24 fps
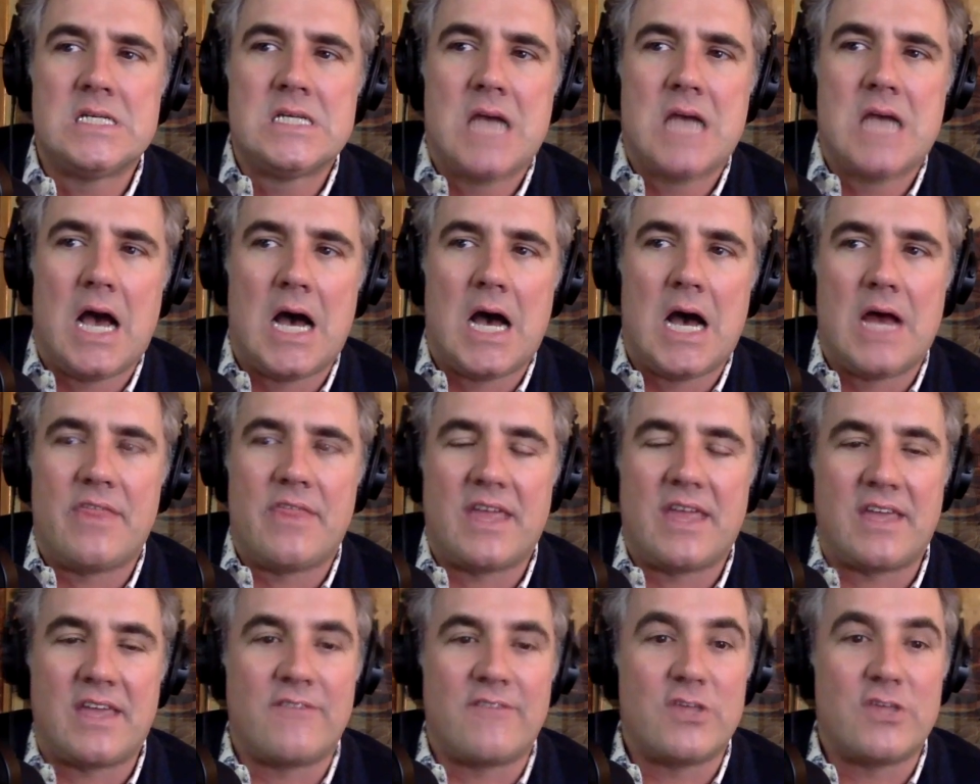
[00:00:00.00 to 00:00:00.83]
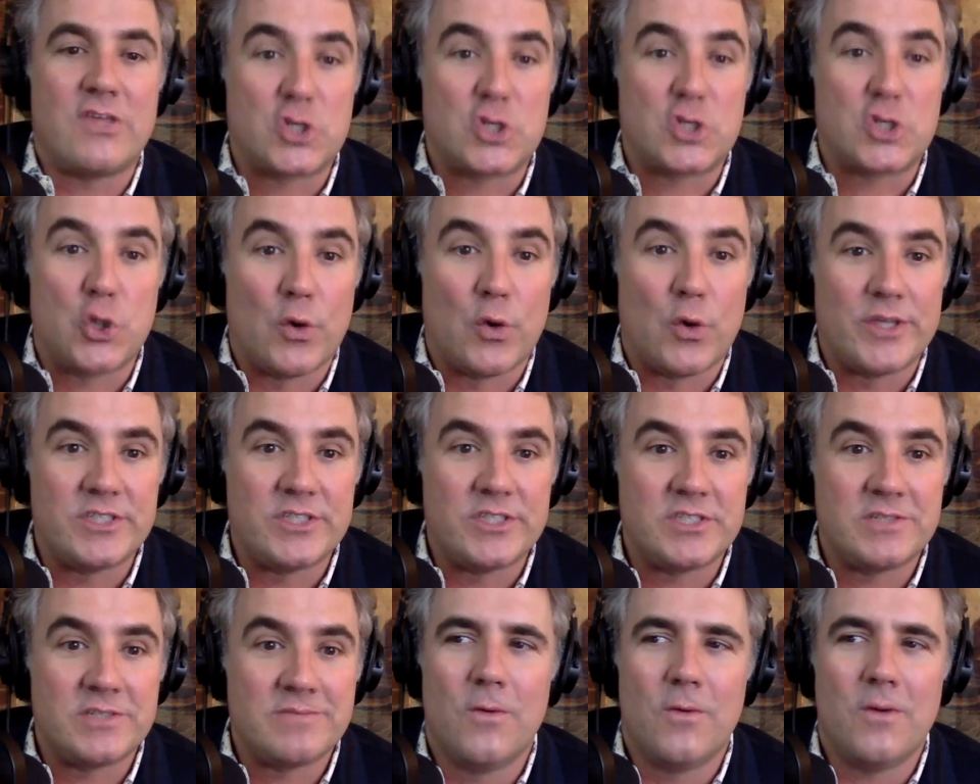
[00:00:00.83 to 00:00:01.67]
uh, they give you the
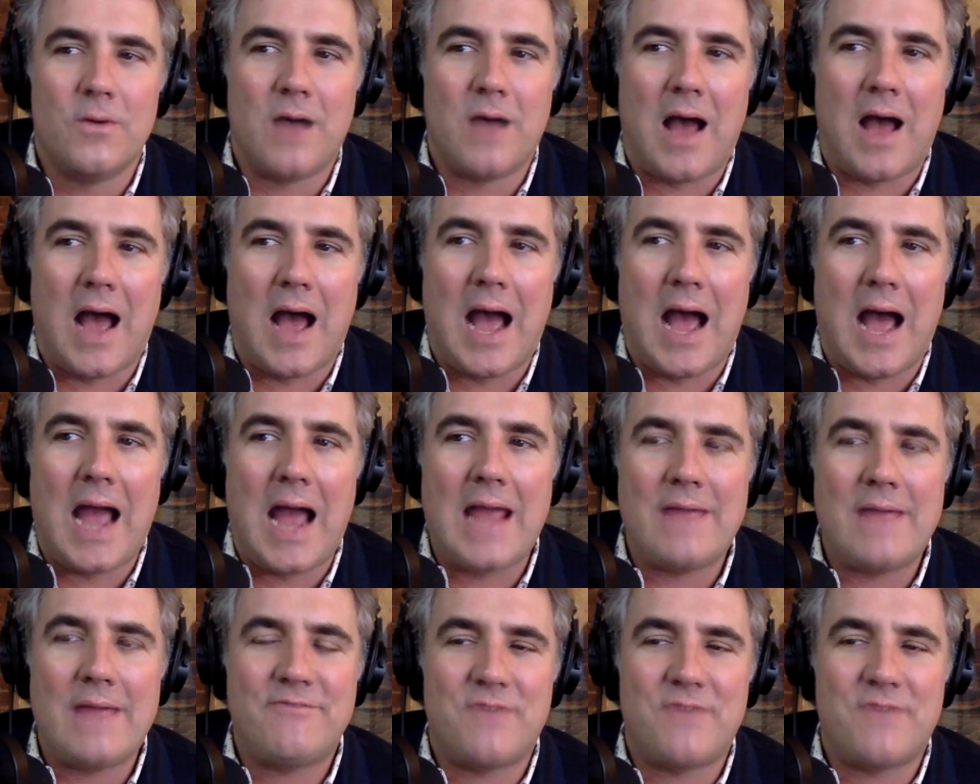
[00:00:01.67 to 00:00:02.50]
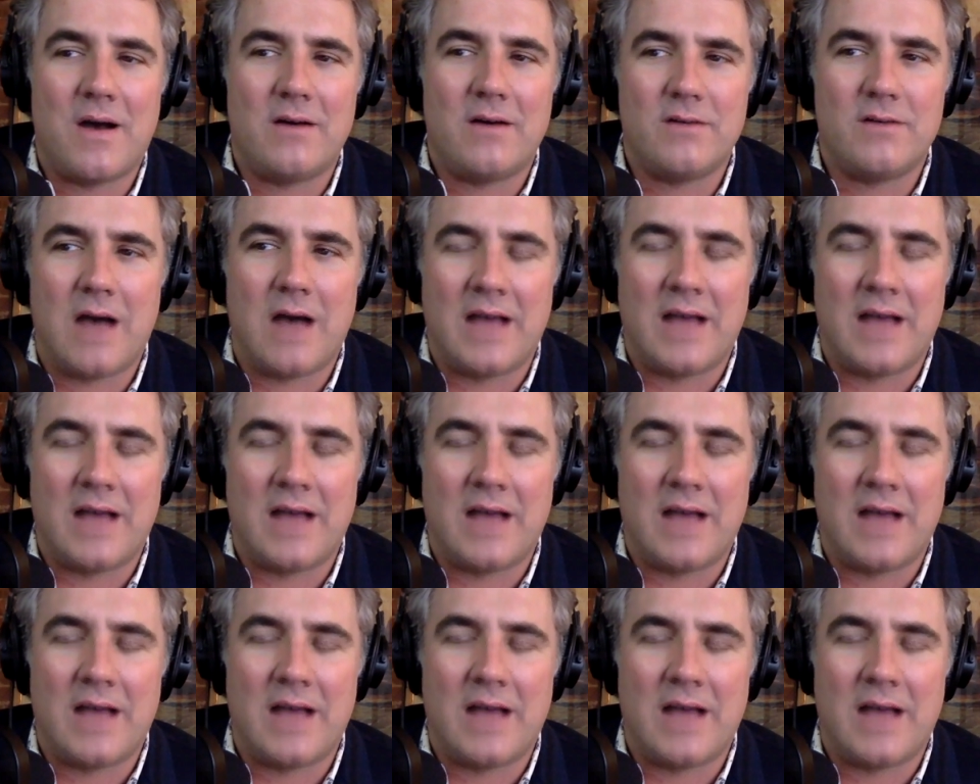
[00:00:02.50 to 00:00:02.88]
choice. I follow,